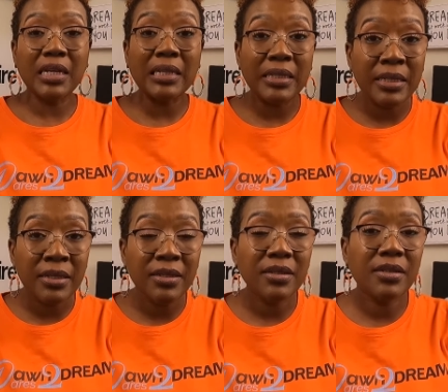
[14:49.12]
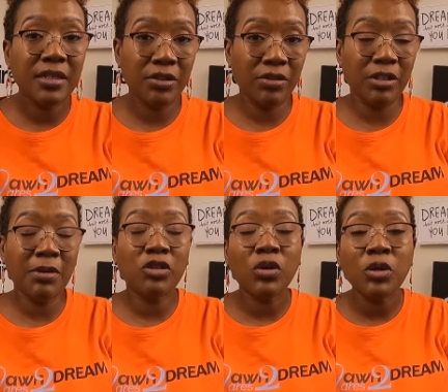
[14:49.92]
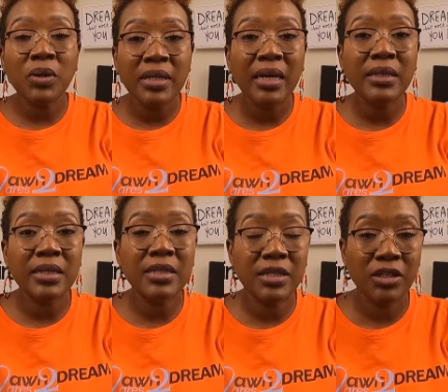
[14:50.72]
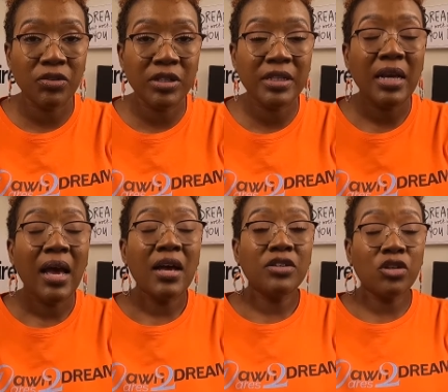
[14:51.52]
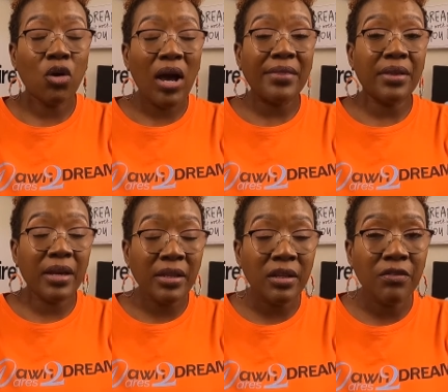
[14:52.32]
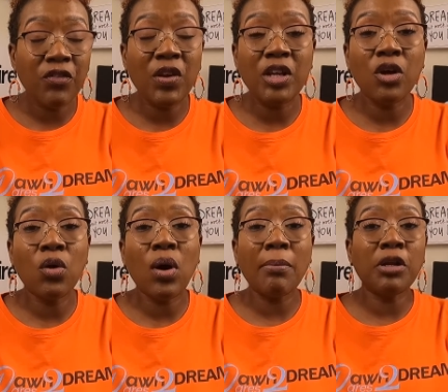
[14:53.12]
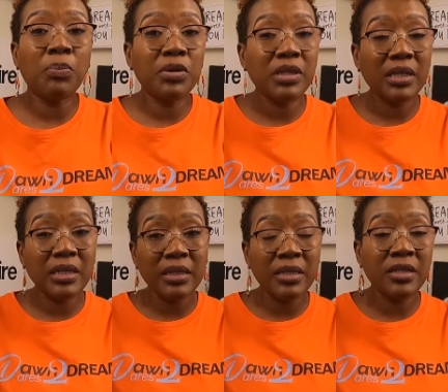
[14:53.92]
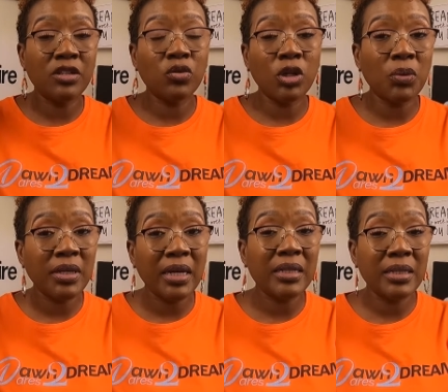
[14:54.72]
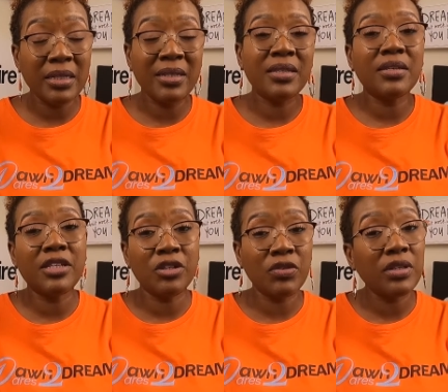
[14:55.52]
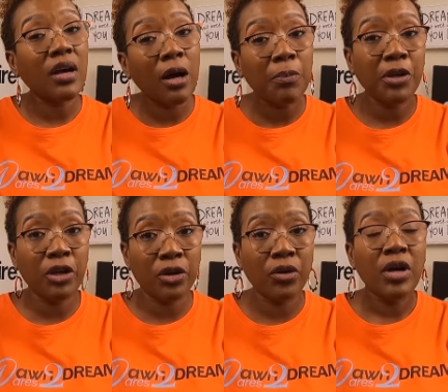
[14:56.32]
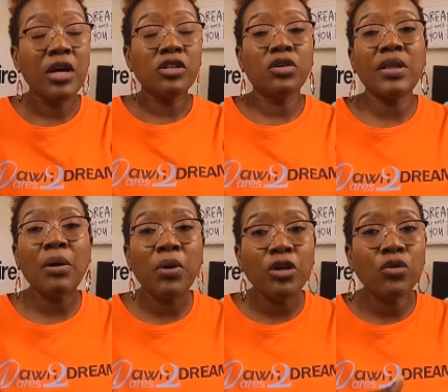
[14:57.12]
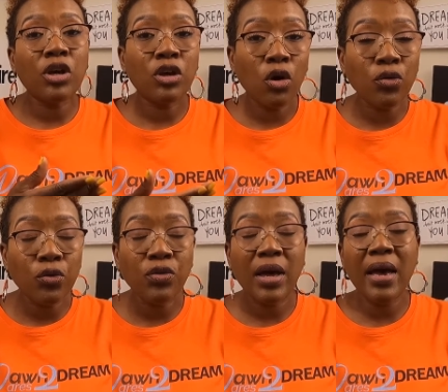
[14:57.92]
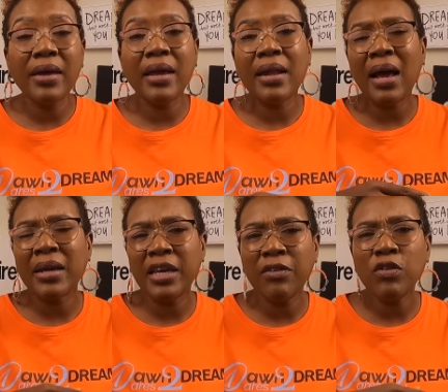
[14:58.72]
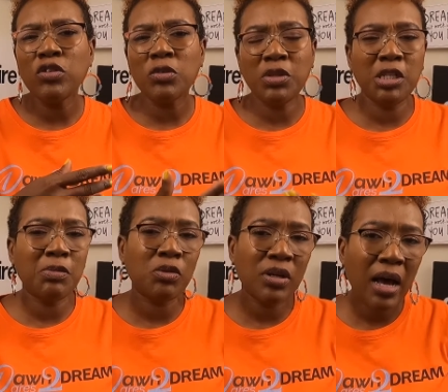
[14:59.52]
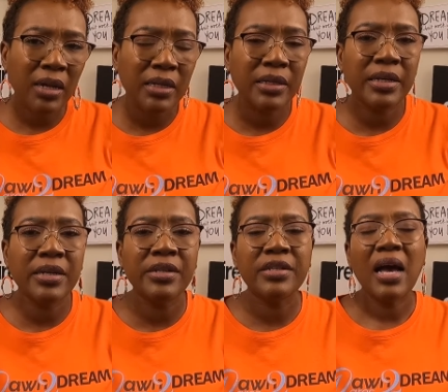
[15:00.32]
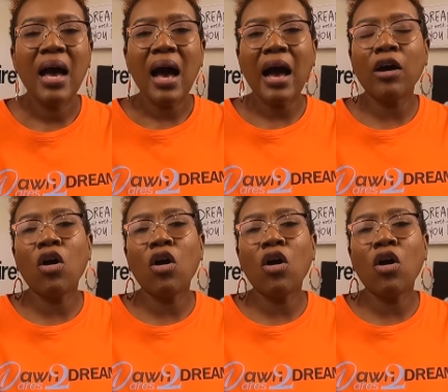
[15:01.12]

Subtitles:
cleanse series, my 21-day cleanse series. So at the end of this video, I'm going to put the 21-day cleanse series up here. So that way you can go through that, and I give you some tips on how to cleanse. I